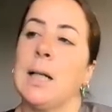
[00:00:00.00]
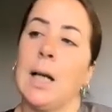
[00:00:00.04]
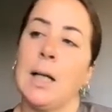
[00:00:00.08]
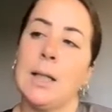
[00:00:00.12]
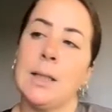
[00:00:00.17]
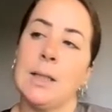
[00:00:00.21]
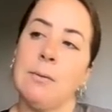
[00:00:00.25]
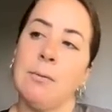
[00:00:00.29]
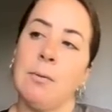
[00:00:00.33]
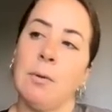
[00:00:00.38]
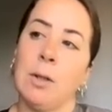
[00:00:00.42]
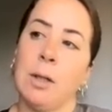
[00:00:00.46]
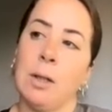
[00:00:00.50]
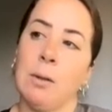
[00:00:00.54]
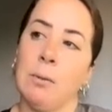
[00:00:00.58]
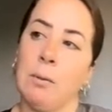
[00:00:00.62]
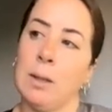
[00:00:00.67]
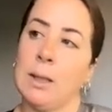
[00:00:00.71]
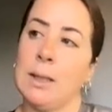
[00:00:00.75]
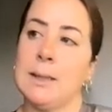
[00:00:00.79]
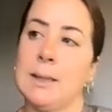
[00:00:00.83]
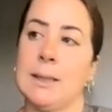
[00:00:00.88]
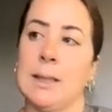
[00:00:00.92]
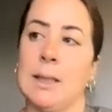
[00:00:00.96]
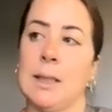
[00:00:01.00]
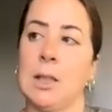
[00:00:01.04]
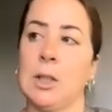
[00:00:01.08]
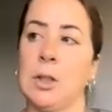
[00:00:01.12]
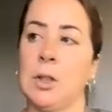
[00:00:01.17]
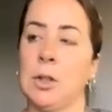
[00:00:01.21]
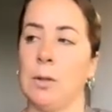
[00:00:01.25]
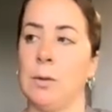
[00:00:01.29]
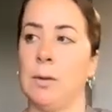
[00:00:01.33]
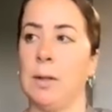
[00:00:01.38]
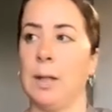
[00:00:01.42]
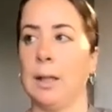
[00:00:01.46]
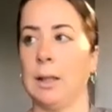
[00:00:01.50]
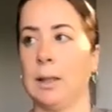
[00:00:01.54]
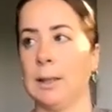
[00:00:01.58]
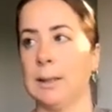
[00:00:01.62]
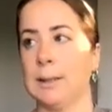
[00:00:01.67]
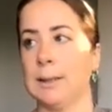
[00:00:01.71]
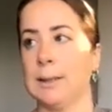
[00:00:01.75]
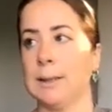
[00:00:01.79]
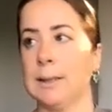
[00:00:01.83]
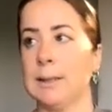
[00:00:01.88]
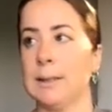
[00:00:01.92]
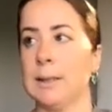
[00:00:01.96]
1941, a study showed that
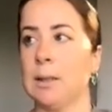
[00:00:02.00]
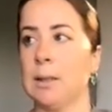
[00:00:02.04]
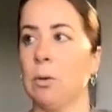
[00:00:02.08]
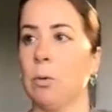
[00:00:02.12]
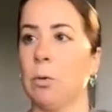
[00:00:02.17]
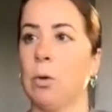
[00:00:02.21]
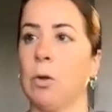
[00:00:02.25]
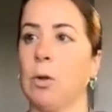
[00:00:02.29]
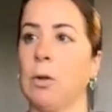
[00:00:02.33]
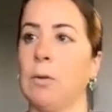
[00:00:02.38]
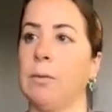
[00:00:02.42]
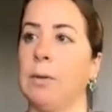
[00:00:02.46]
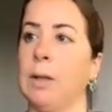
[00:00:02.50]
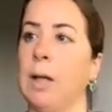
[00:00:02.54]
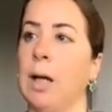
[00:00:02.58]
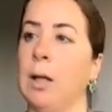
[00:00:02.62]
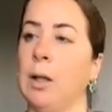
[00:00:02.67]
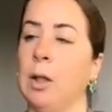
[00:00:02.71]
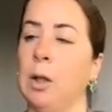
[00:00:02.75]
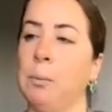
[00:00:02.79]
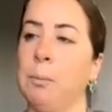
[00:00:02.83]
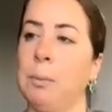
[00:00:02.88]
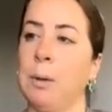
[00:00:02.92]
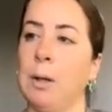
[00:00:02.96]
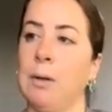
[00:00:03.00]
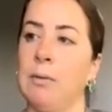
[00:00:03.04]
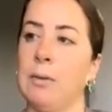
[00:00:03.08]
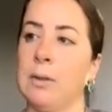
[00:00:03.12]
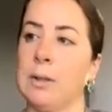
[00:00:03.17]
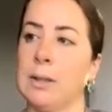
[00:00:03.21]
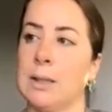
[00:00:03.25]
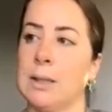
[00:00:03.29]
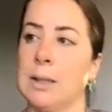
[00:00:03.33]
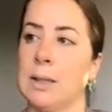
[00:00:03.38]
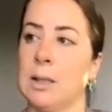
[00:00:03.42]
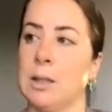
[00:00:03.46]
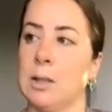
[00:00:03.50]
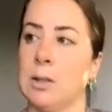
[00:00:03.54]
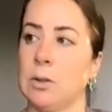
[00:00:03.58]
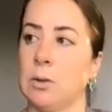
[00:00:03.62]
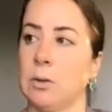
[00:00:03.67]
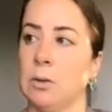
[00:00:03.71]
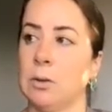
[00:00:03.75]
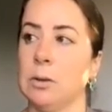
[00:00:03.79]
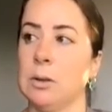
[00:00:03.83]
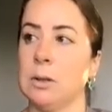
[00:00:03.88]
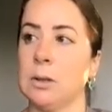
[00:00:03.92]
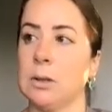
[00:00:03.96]
consistent order of color preferences in
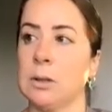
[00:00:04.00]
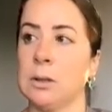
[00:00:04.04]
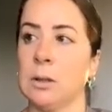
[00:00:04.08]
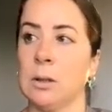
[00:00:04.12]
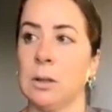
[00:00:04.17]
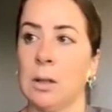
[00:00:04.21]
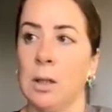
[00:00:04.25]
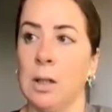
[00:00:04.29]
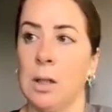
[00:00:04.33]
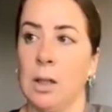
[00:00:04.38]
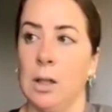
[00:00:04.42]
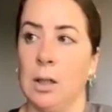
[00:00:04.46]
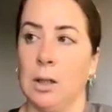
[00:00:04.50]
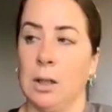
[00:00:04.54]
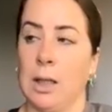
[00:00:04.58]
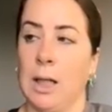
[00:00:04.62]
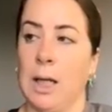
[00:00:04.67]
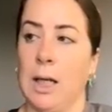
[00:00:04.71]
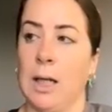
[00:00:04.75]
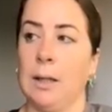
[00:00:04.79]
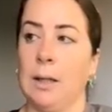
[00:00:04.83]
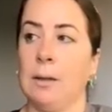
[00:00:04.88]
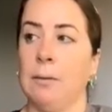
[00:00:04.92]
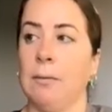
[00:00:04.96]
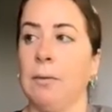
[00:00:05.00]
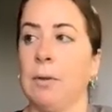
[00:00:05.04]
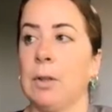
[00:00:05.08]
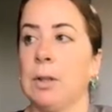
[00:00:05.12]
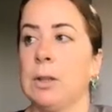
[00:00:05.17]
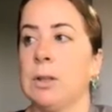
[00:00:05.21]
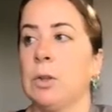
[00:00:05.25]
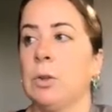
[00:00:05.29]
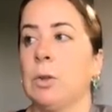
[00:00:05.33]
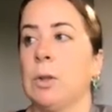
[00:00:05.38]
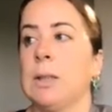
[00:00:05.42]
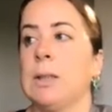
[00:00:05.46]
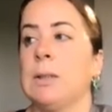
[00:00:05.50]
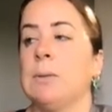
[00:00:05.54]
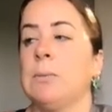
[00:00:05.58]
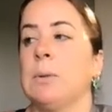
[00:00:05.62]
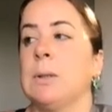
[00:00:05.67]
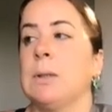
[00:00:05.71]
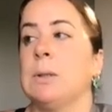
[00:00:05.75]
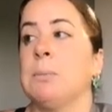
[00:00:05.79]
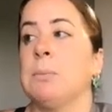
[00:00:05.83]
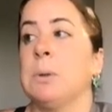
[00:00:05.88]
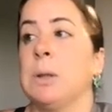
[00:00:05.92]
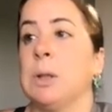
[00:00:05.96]
adults. Okay, the first choice
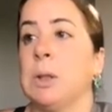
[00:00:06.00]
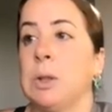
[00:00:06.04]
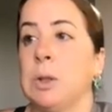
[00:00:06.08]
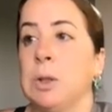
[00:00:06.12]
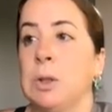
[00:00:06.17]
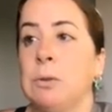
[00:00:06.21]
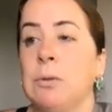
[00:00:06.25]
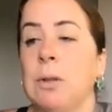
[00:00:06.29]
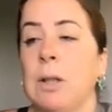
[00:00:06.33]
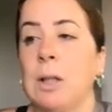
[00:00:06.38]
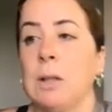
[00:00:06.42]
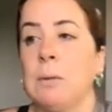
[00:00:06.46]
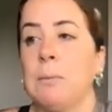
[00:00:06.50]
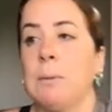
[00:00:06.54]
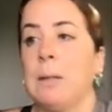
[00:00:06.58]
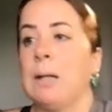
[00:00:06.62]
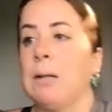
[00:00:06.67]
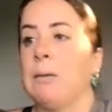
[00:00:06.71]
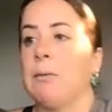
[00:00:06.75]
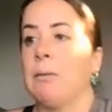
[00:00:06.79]
was blue, followed by